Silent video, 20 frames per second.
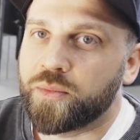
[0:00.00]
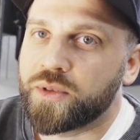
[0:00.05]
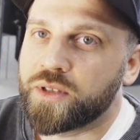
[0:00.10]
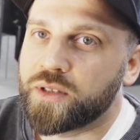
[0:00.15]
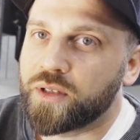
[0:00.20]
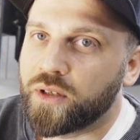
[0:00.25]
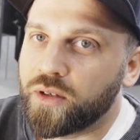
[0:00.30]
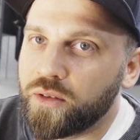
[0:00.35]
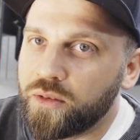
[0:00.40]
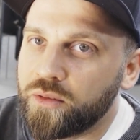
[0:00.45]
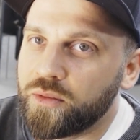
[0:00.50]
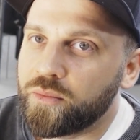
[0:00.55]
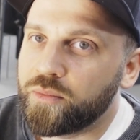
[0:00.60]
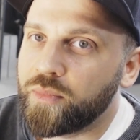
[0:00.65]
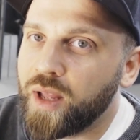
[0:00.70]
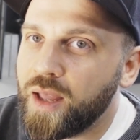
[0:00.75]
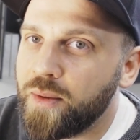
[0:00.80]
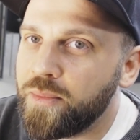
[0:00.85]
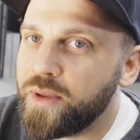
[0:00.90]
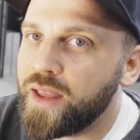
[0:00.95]
So
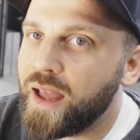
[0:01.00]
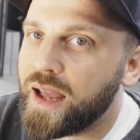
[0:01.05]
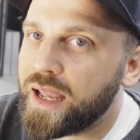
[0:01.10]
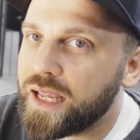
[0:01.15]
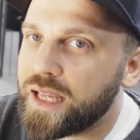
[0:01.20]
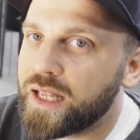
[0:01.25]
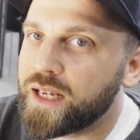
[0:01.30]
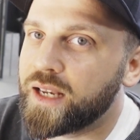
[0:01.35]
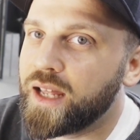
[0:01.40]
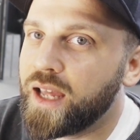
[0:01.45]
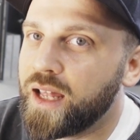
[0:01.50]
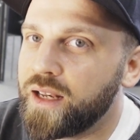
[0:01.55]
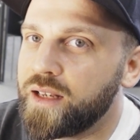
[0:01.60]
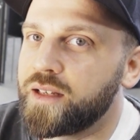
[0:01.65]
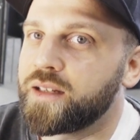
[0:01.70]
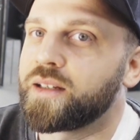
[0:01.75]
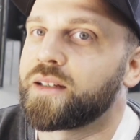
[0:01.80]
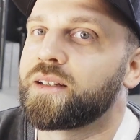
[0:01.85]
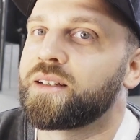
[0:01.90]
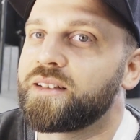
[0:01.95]
maybe I can
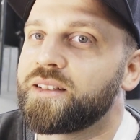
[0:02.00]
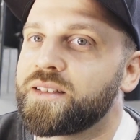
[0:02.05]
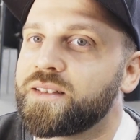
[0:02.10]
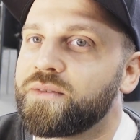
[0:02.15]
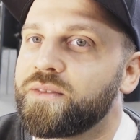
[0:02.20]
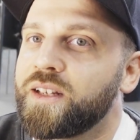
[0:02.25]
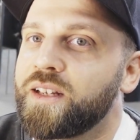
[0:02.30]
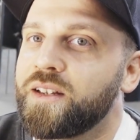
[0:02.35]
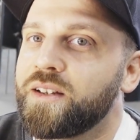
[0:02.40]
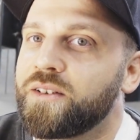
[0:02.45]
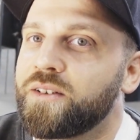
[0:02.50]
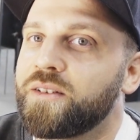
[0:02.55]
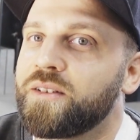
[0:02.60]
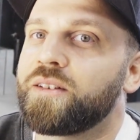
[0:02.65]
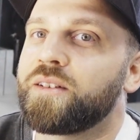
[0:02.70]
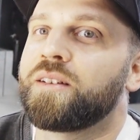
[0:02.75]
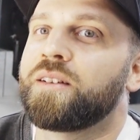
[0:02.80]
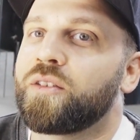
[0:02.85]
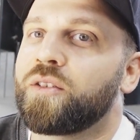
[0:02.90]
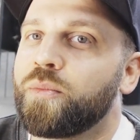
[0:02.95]
end this video
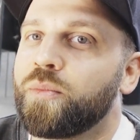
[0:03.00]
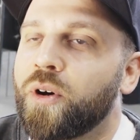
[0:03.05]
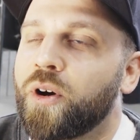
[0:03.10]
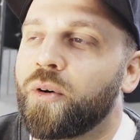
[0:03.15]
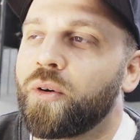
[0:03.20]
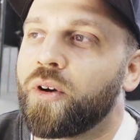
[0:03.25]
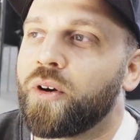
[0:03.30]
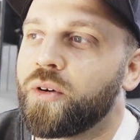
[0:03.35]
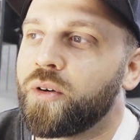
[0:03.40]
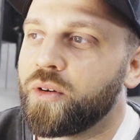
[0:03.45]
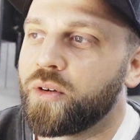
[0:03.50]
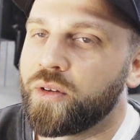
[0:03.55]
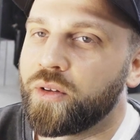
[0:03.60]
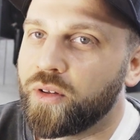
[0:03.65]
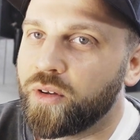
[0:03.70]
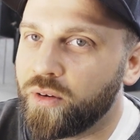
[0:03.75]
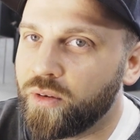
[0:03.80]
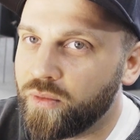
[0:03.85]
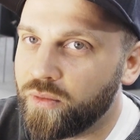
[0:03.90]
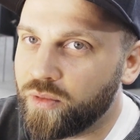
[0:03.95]
tomorrow
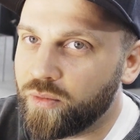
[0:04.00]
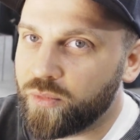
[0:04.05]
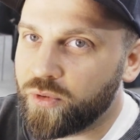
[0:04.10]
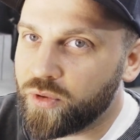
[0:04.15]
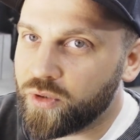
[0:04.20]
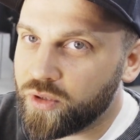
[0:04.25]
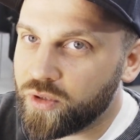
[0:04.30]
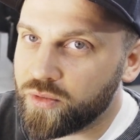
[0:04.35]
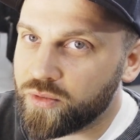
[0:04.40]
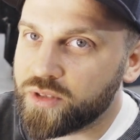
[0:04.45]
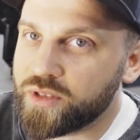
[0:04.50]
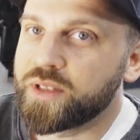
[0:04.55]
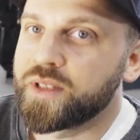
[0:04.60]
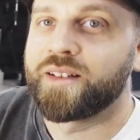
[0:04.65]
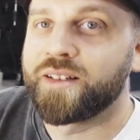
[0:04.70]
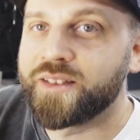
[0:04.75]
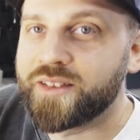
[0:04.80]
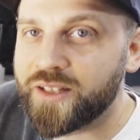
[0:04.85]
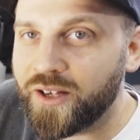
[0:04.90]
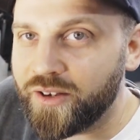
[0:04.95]
with some good news.
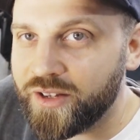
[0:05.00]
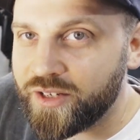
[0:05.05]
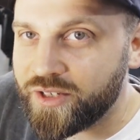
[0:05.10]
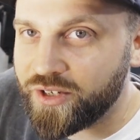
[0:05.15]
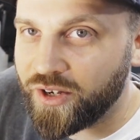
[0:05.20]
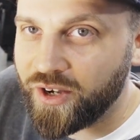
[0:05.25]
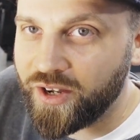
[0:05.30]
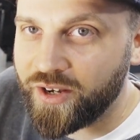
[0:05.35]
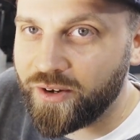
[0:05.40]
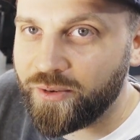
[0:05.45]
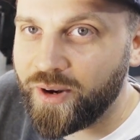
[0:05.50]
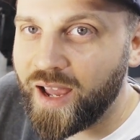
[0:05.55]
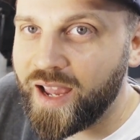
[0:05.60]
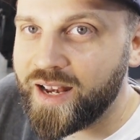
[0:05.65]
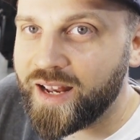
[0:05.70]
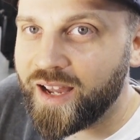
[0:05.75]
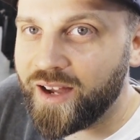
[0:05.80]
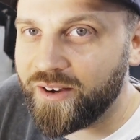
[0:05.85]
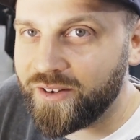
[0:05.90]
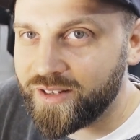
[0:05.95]
So enjoy the
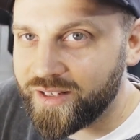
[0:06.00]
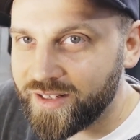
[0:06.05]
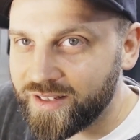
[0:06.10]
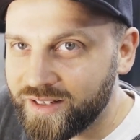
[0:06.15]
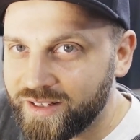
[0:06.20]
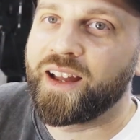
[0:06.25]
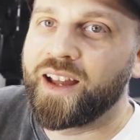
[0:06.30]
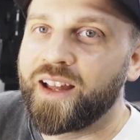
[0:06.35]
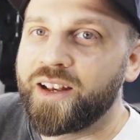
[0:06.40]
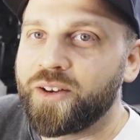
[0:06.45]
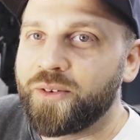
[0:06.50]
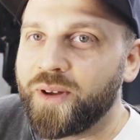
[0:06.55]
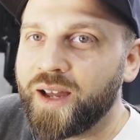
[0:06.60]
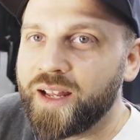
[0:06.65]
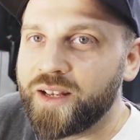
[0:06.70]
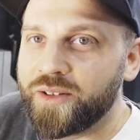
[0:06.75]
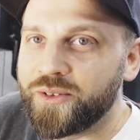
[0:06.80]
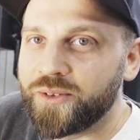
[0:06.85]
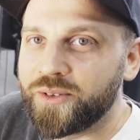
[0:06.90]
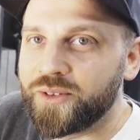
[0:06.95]
ride out. I try
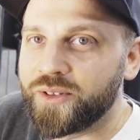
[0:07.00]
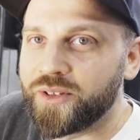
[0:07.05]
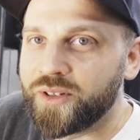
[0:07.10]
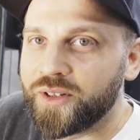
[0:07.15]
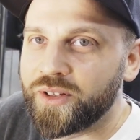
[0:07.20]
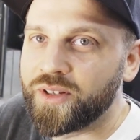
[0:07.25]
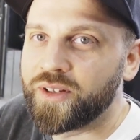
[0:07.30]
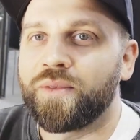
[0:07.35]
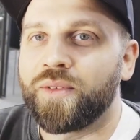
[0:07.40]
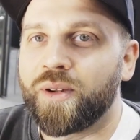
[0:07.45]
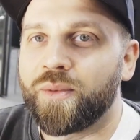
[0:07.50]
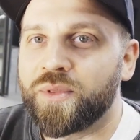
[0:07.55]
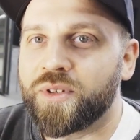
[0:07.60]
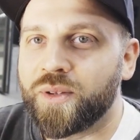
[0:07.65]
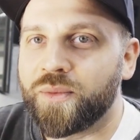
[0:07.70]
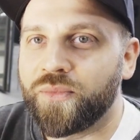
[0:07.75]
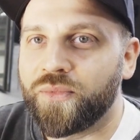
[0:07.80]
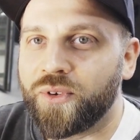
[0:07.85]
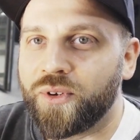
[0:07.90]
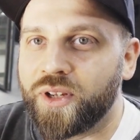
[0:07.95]
to film
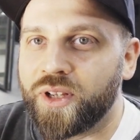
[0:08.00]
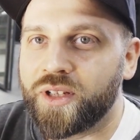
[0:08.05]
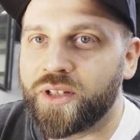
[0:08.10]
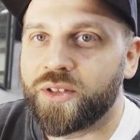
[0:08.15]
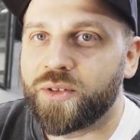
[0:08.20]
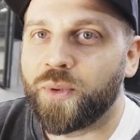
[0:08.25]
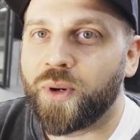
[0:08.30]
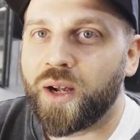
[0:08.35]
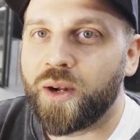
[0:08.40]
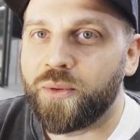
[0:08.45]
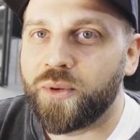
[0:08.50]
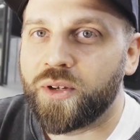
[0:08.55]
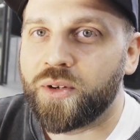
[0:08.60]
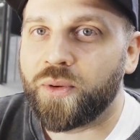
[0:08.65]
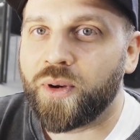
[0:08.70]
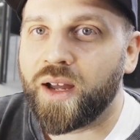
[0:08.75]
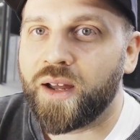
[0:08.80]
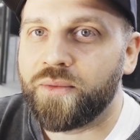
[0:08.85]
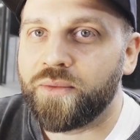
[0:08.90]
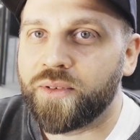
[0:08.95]
some footage while we
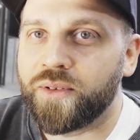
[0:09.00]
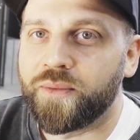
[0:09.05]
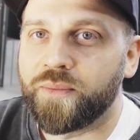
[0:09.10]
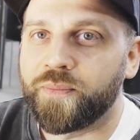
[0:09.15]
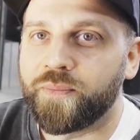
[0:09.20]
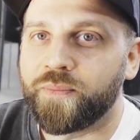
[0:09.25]
drive.